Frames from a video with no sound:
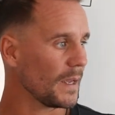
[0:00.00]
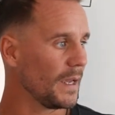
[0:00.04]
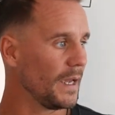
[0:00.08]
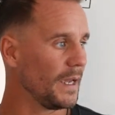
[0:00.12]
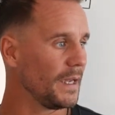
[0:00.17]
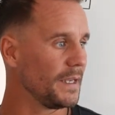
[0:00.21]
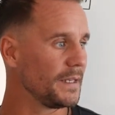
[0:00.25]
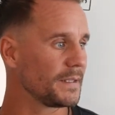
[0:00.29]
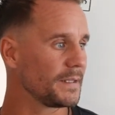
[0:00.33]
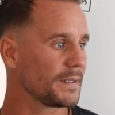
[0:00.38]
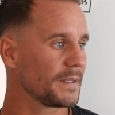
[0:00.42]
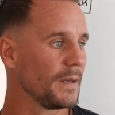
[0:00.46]

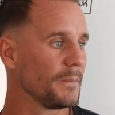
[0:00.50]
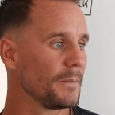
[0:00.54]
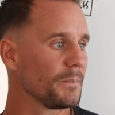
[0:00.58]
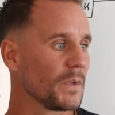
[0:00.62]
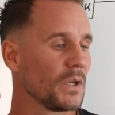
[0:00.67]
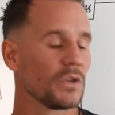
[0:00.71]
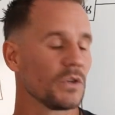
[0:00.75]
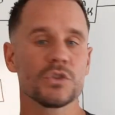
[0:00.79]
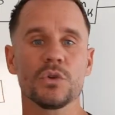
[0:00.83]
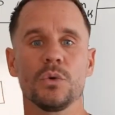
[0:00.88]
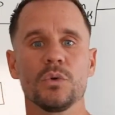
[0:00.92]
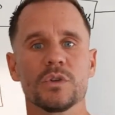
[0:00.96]
is
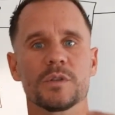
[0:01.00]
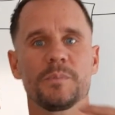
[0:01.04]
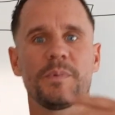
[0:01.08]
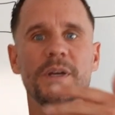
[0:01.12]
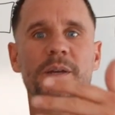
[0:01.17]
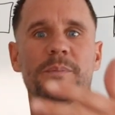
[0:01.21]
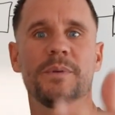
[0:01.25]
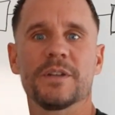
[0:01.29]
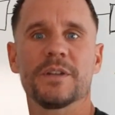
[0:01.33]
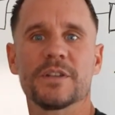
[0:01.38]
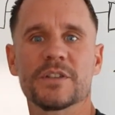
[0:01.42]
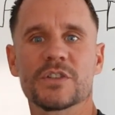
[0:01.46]
talk to
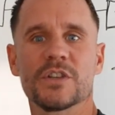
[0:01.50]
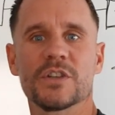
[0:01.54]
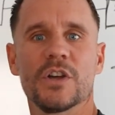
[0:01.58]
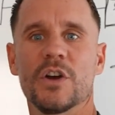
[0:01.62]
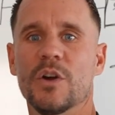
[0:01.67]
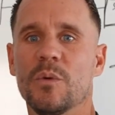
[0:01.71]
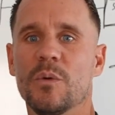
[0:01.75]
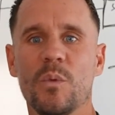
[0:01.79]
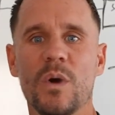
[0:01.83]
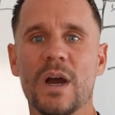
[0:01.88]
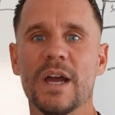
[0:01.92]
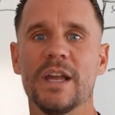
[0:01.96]
people in a
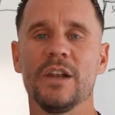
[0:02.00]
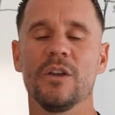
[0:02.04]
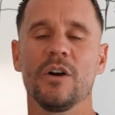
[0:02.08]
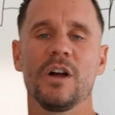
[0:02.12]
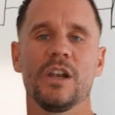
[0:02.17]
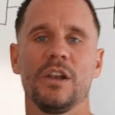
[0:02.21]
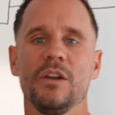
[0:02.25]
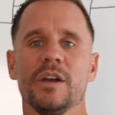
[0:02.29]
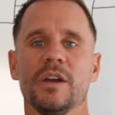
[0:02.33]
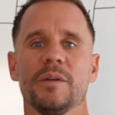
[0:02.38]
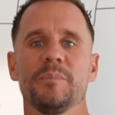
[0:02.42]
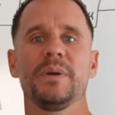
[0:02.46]
certain way,
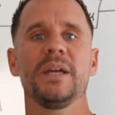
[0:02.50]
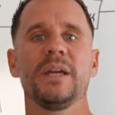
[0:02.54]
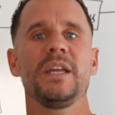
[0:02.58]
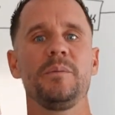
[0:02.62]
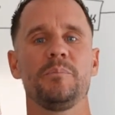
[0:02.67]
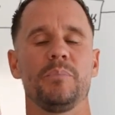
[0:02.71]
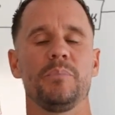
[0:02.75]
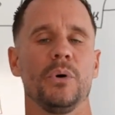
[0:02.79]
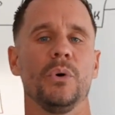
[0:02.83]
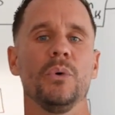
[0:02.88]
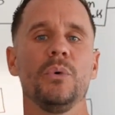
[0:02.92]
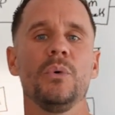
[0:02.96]
like
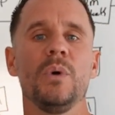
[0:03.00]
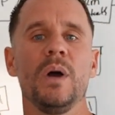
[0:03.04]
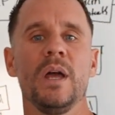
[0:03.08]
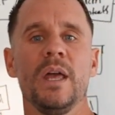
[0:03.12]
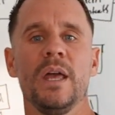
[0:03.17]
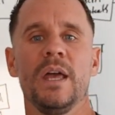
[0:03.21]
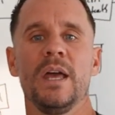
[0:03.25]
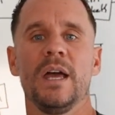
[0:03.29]
people,